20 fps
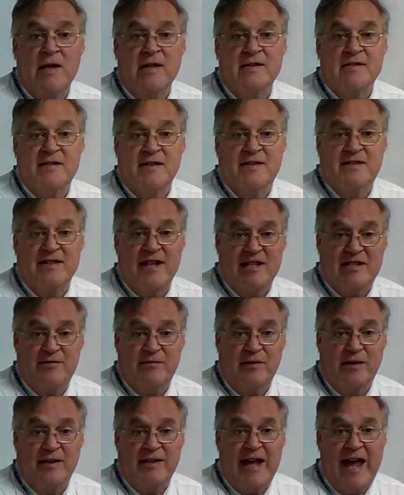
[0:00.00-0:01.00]

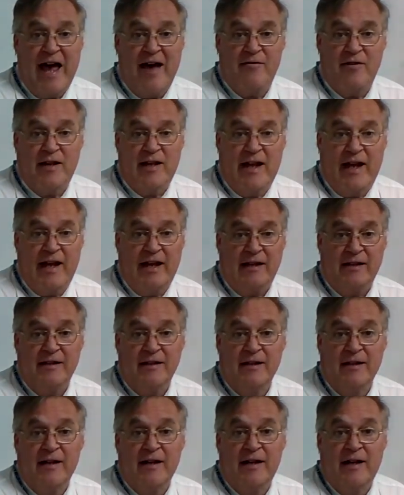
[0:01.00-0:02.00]
successfully
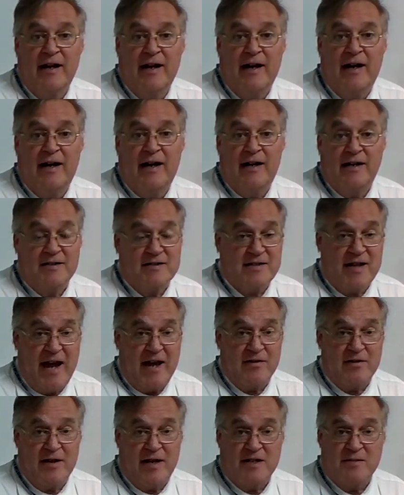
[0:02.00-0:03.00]
navigate a
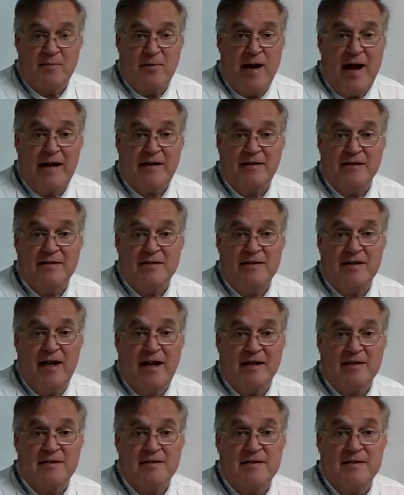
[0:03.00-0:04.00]
standardized practice
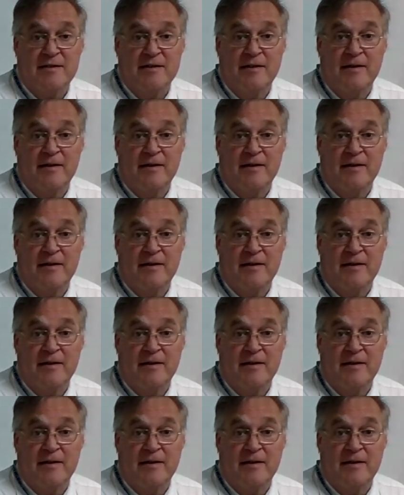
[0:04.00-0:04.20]
test